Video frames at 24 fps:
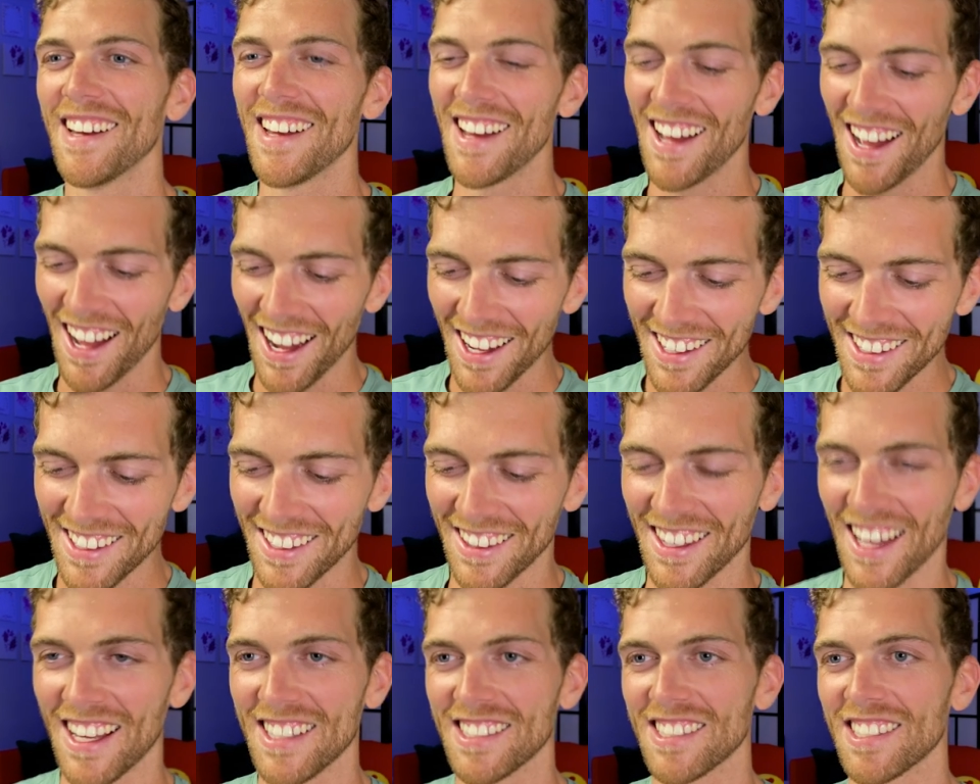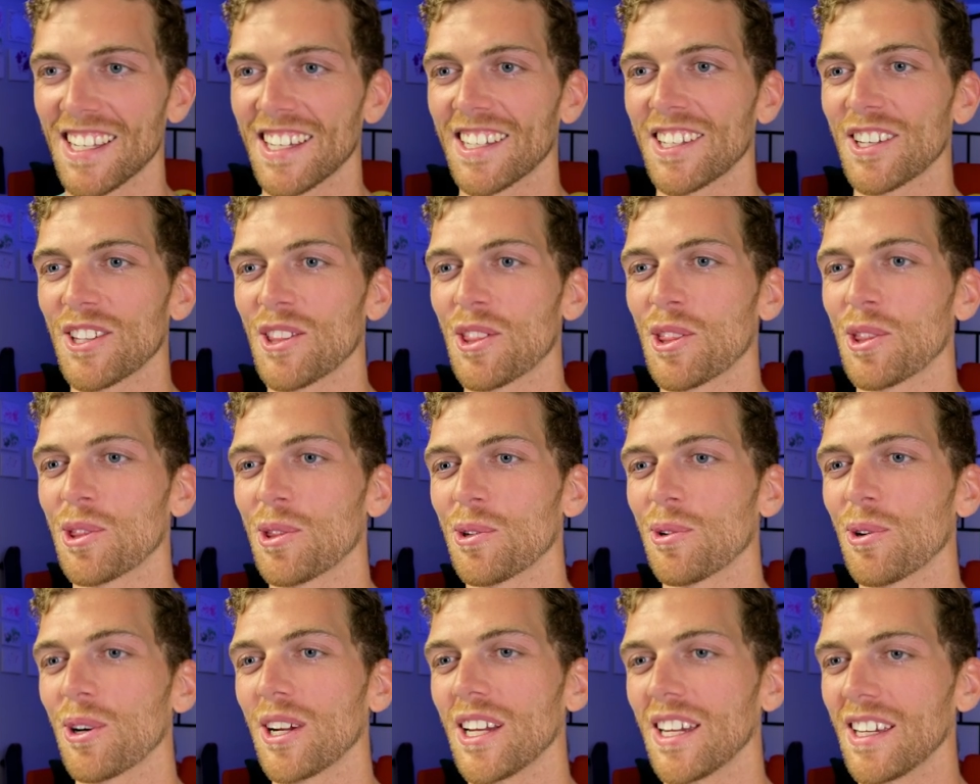I think that's like a
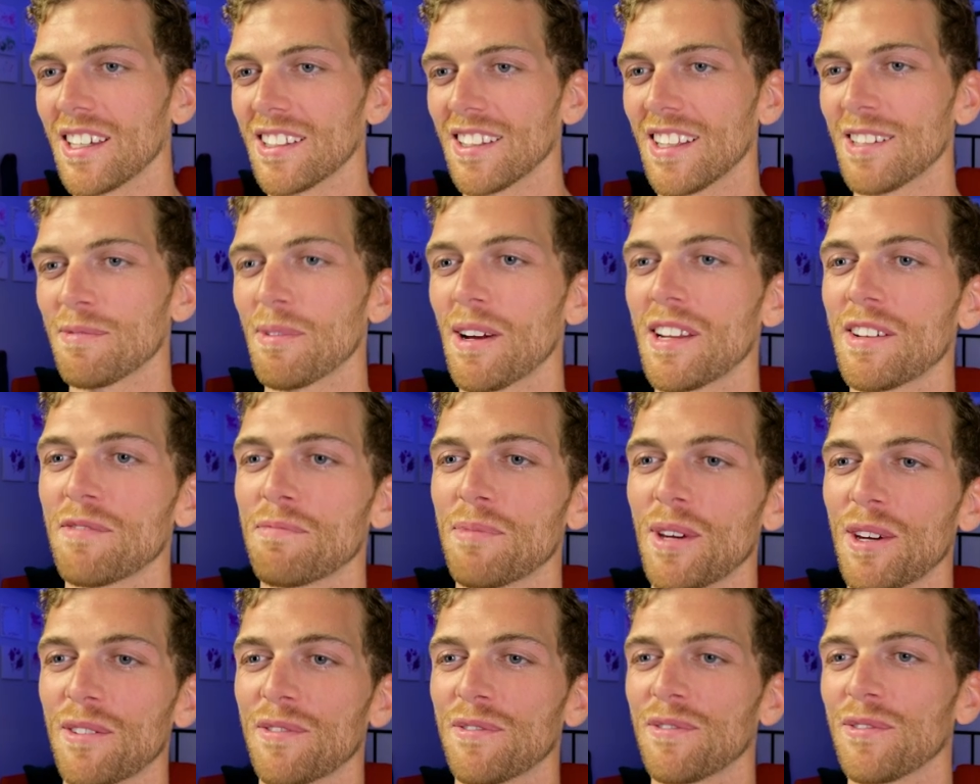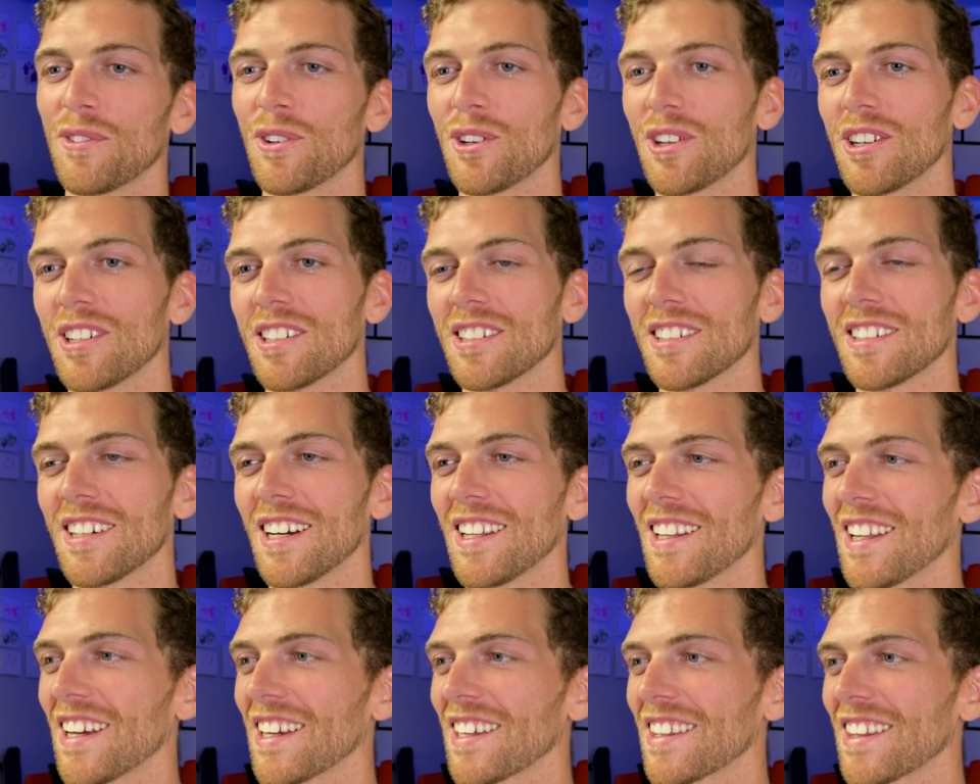3. That might even be a 4. I
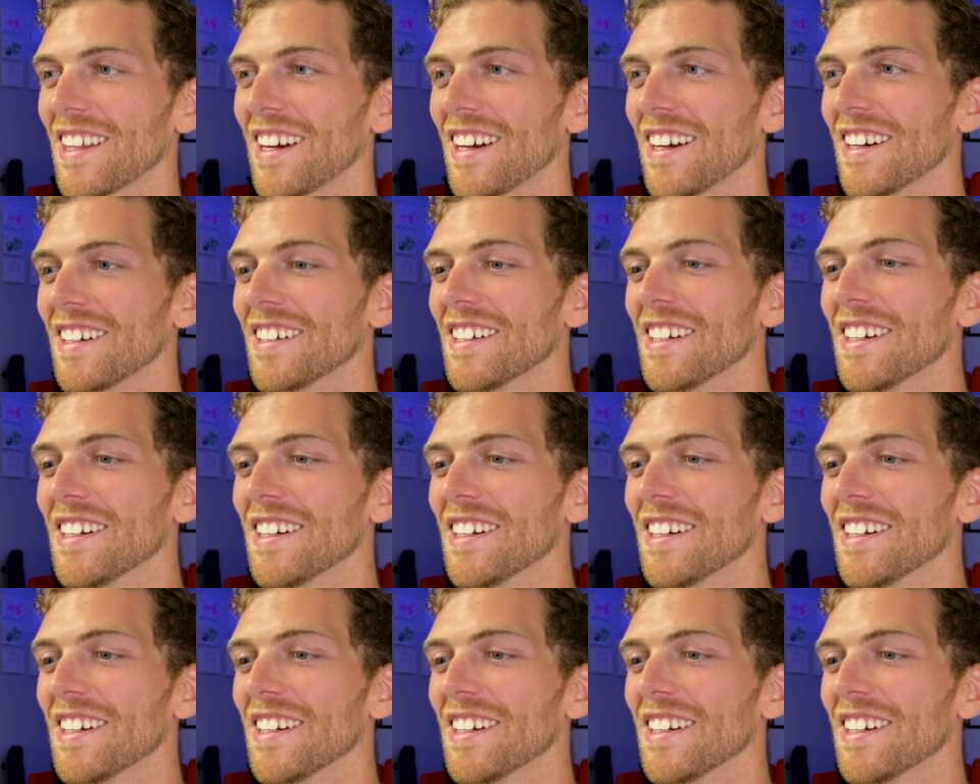like that.